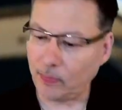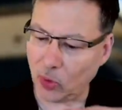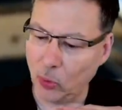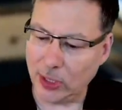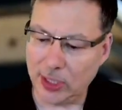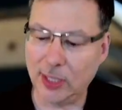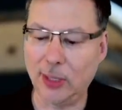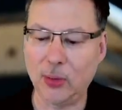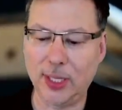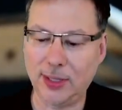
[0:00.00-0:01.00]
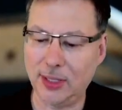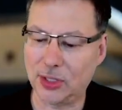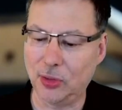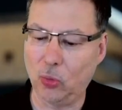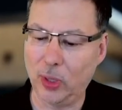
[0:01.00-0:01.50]
We did locate this
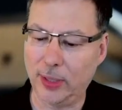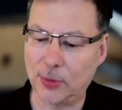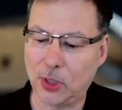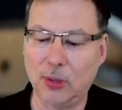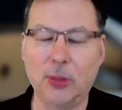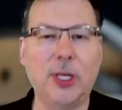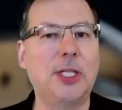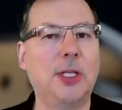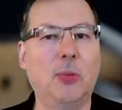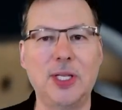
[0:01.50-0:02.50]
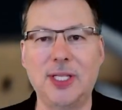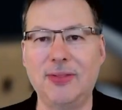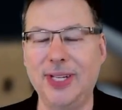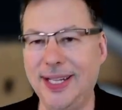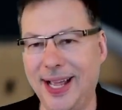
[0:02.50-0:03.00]
in one obscure location at one
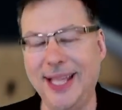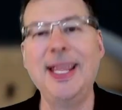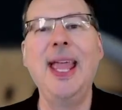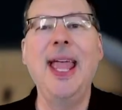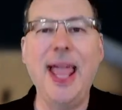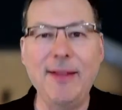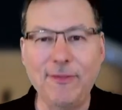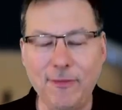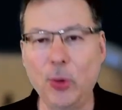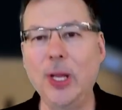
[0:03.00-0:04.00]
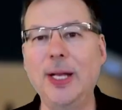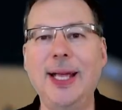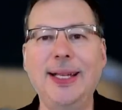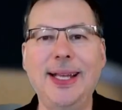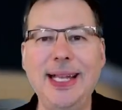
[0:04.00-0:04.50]
seventy-nine. At forty-nine
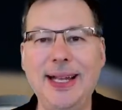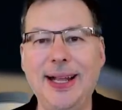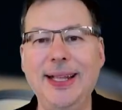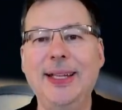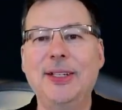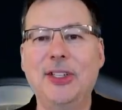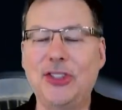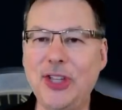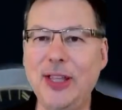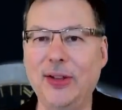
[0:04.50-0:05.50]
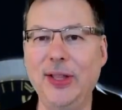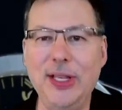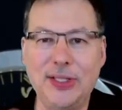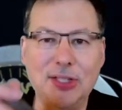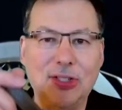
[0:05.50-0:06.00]
ninety-nine, to say the least,
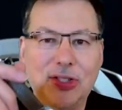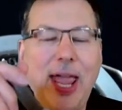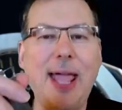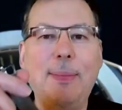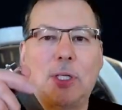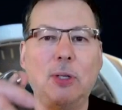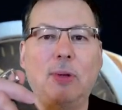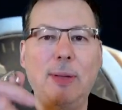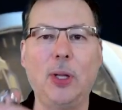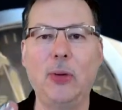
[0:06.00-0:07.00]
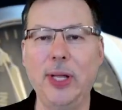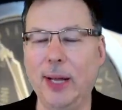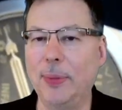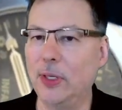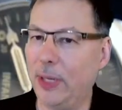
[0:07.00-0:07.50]
this is absolutely blowing up.
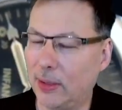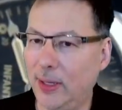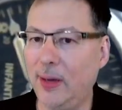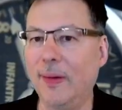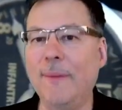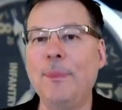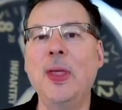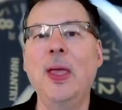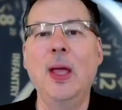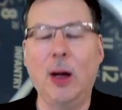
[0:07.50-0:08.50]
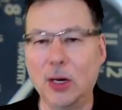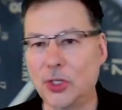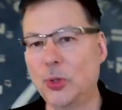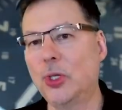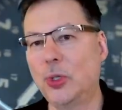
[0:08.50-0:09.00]
And to be clear, our
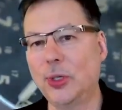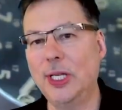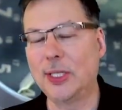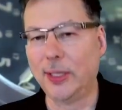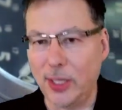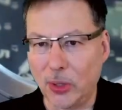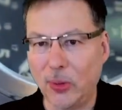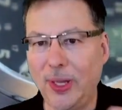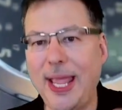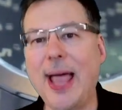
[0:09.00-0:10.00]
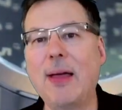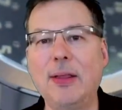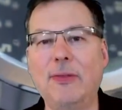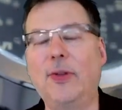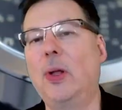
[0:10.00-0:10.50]
source took these literally out of the
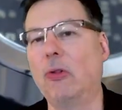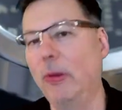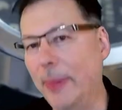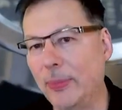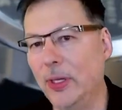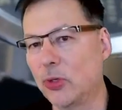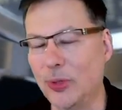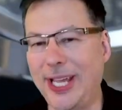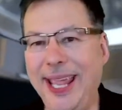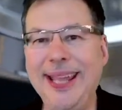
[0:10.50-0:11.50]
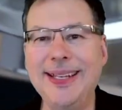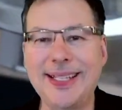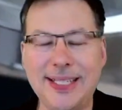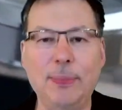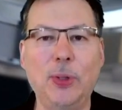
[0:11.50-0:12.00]
vault. Remember, this was
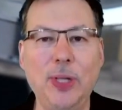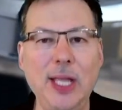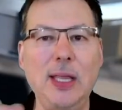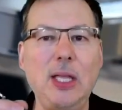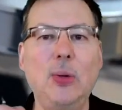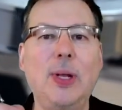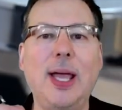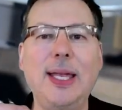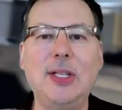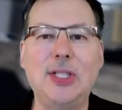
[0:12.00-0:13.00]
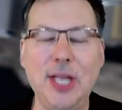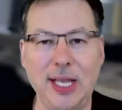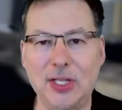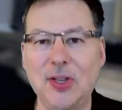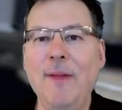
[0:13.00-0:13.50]
hand-assembled in the United
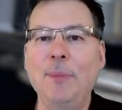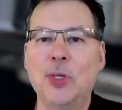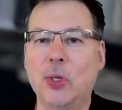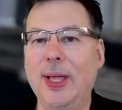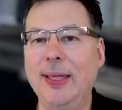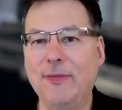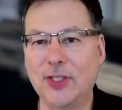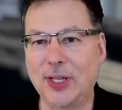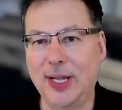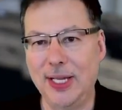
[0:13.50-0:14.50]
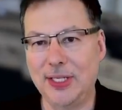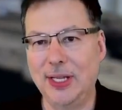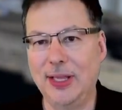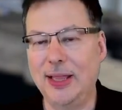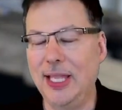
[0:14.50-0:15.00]
States. So I emphasize
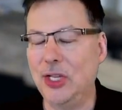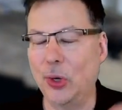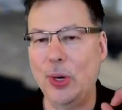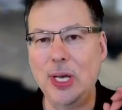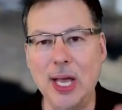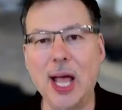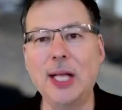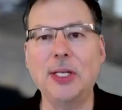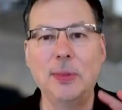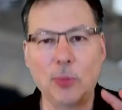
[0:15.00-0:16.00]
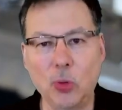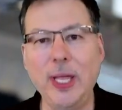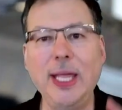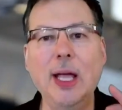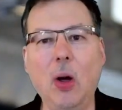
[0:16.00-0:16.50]
that these are not
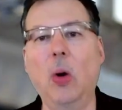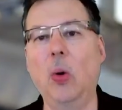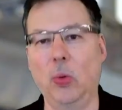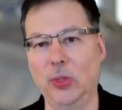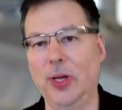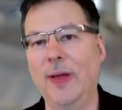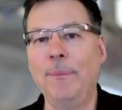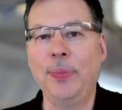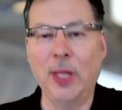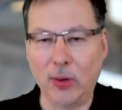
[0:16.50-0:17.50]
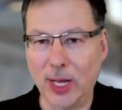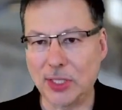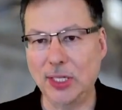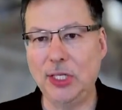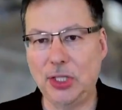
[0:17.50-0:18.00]
pre-owned. They are
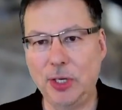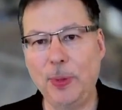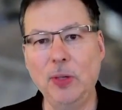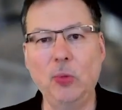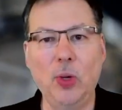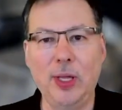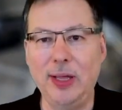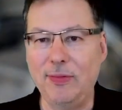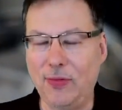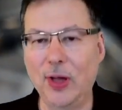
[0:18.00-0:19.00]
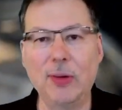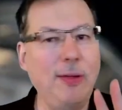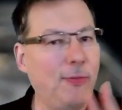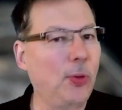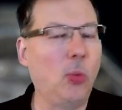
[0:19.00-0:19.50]
actually shipping with a very
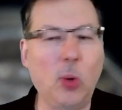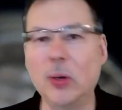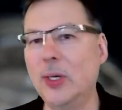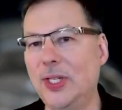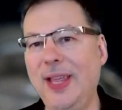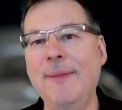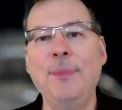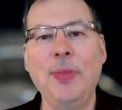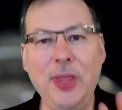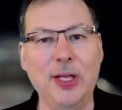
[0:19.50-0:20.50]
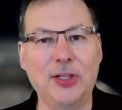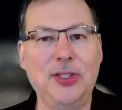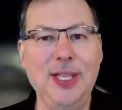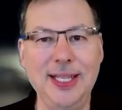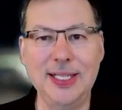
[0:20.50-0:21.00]
full warranty. This
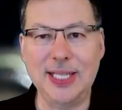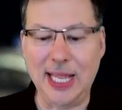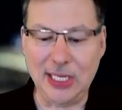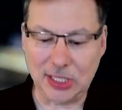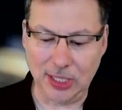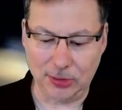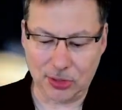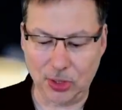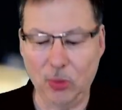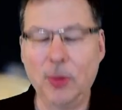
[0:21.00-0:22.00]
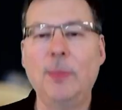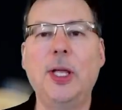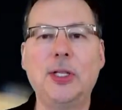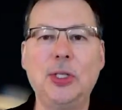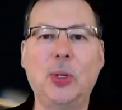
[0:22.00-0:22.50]
is a steal. So
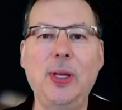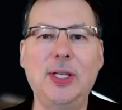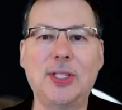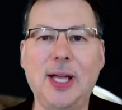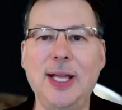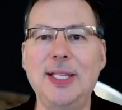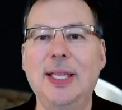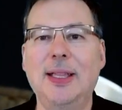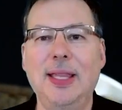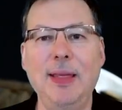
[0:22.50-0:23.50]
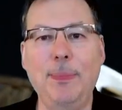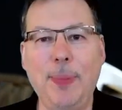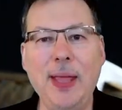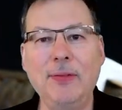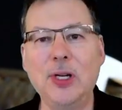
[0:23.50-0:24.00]
please enjoy this, guys. The
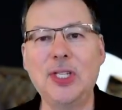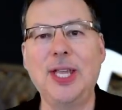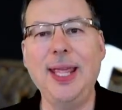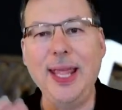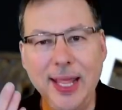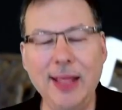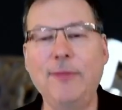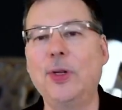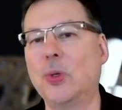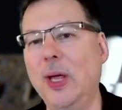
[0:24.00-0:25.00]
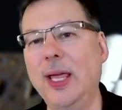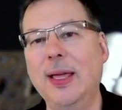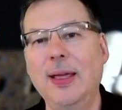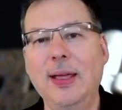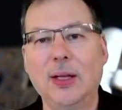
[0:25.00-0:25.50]
Benrus Infantry,
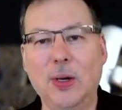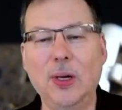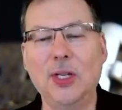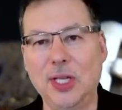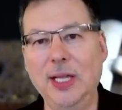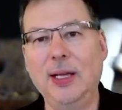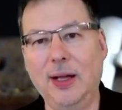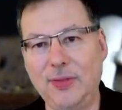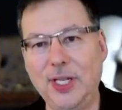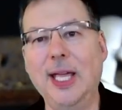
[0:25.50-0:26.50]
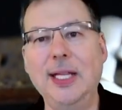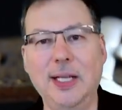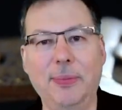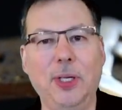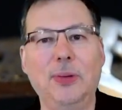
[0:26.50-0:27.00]
courtesy of T A
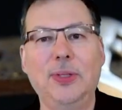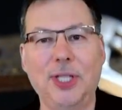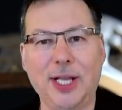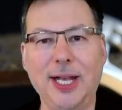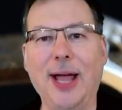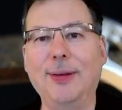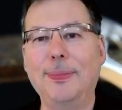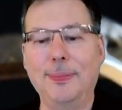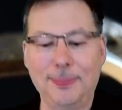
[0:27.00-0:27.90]
W. Check it out.